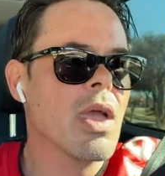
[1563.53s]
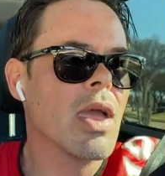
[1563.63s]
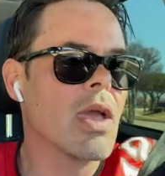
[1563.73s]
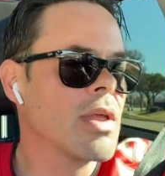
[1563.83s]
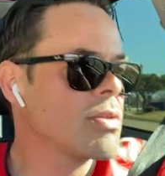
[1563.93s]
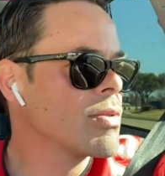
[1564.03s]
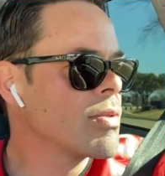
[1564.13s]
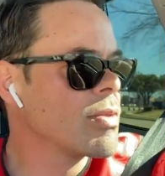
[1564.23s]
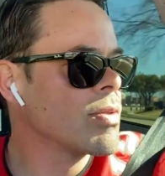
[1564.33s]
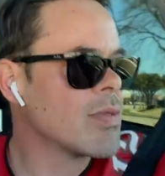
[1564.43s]
and
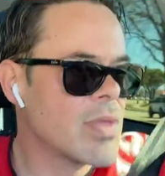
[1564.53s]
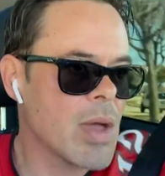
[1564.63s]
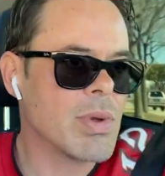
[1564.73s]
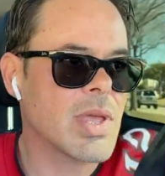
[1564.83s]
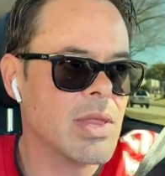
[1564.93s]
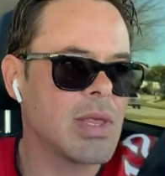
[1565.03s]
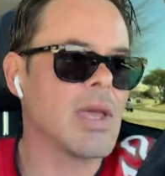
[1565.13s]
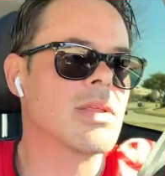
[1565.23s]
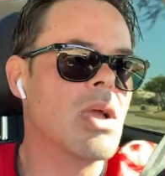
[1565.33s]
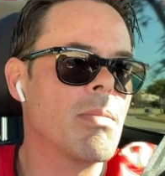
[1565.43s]
they would get the
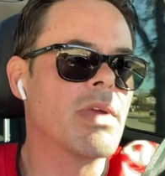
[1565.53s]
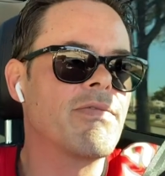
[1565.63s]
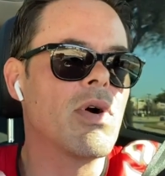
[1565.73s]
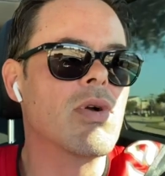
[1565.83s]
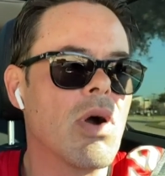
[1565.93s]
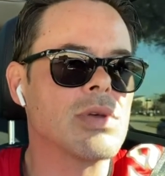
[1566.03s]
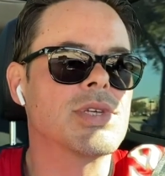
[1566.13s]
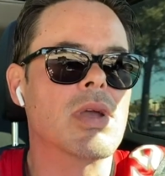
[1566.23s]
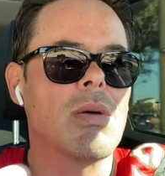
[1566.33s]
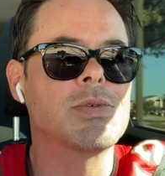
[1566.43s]
incoming phone calls
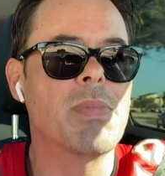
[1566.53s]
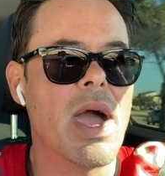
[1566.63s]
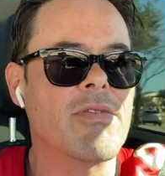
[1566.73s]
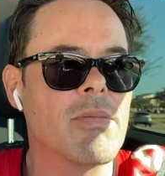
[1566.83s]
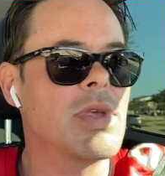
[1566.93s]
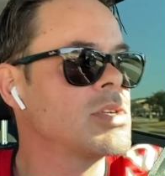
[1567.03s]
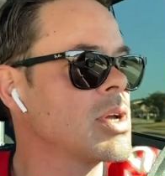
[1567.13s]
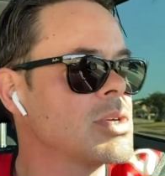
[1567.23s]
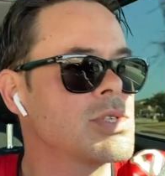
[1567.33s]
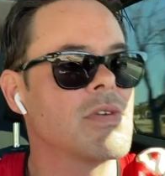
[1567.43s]
that comes back from the
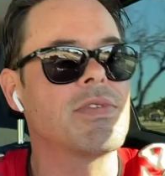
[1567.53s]
adjuster.